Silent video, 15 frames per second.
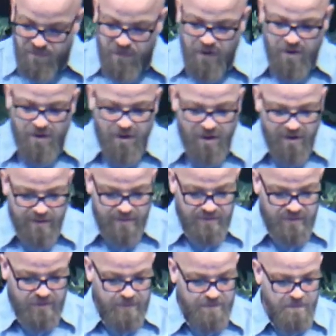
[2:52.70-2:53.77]
of our
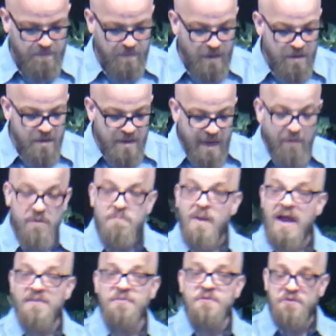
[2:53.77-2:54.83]
hearts. Now, in
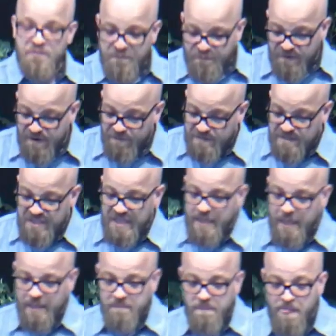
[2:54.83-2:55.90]
Matthew
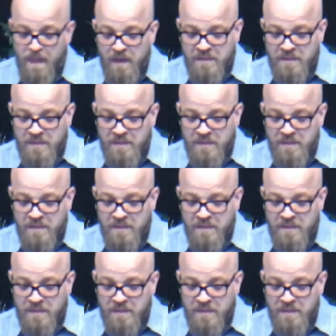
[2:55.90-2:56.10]
15,